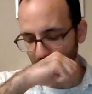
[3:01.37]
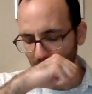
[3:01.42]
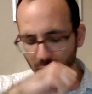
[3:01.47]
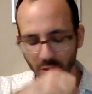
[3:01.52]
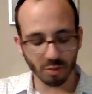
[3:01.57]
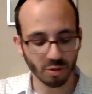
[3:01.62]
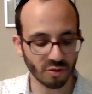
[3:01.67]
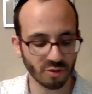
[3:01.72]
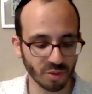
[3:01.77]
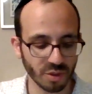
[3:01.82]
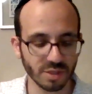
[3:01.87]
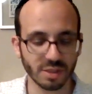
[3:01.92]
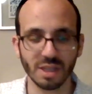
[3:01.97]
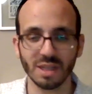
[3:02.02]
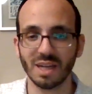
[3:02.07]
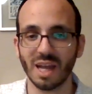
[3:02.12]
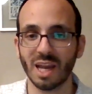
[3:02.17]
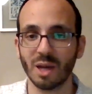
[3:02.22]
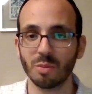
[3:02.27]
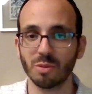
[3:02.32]

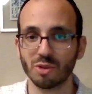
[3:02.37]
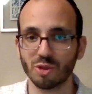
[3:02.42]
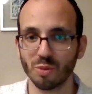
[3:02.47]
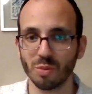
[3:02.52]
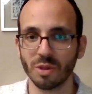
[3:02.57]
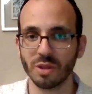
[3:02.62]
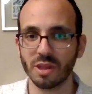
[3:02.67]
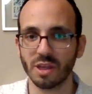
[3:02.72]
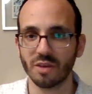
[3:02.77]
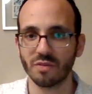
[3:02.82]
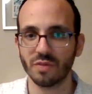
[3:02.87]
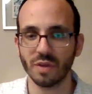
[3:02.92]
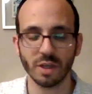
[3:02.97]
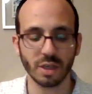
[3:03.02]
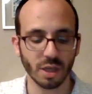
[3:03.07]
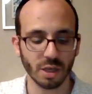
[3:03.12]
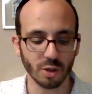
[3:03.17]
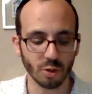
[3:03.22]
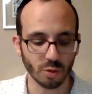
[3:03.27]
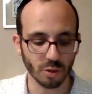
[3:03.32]
Bernstein, and I'm assuming the Afike
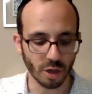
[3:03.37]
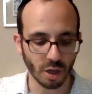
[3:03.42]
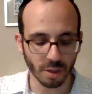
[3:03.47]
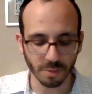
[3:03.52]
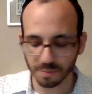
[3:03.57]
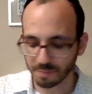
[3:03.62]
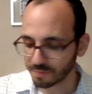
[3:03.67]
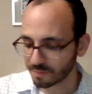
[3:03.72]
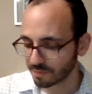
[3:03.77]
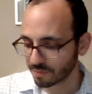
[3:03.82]
Yehuda,